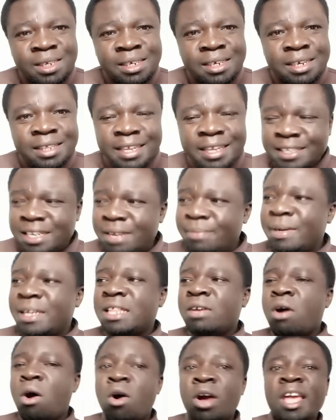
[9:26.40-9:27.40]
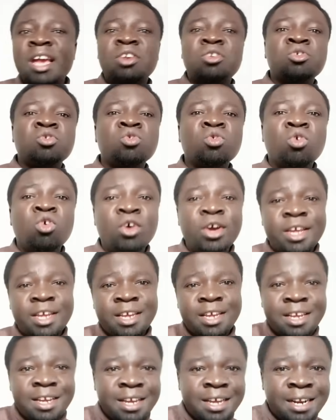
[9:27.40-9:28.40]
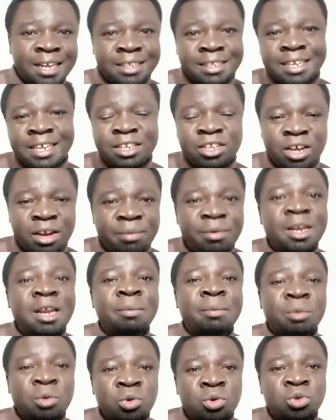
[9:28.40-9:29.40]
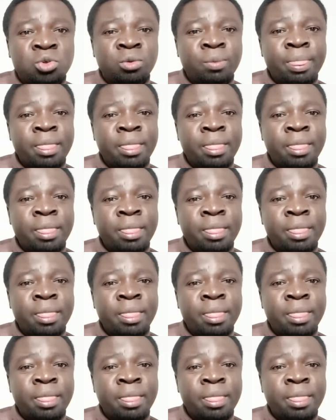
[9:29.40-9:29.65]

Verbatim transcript: the same way they were walking to Sugoi, resident of William Ruto.